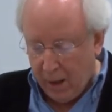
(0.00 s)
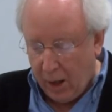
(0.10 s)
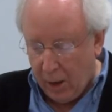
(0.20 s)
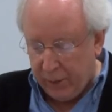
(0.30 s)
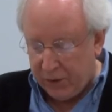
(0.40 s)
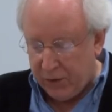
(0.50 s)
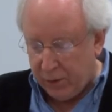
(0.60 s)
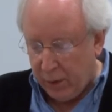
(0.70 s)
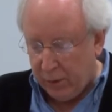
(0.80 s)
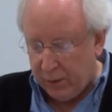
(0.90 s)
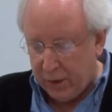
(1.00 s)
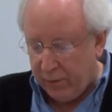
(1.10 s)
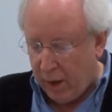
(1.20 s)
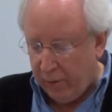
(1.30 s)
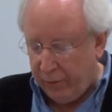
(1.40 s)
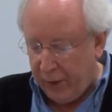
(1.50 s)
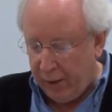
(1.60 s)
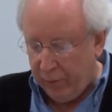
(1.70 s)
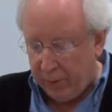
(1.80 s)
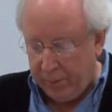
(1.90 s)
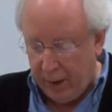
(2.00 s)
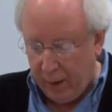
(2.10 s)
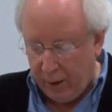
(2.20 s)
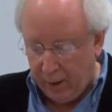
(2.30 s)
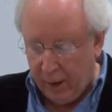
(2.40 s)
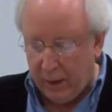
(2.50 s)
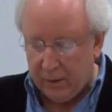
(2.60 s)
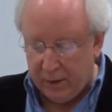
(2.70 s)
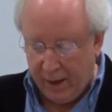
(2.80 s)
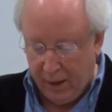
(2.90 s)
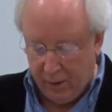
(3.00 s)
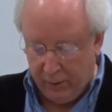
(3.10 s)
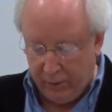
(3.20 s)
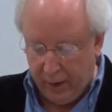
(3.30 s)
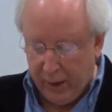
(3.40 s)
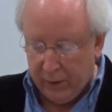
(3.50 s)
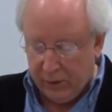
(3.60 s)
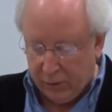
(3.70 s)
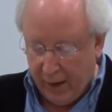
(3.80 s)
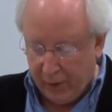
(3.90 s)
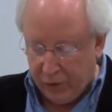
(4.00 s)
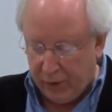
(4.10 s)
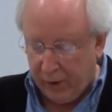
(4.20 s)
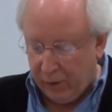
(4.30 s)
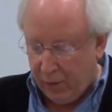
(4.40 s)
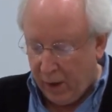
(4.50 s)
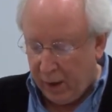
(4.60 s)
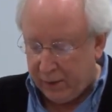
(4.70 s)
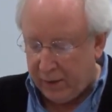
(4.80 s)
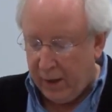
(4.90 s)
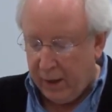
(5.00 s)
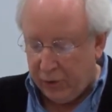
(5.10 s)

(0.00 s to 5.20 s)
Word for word: how the strokes of our favorite pen sound, scratching across a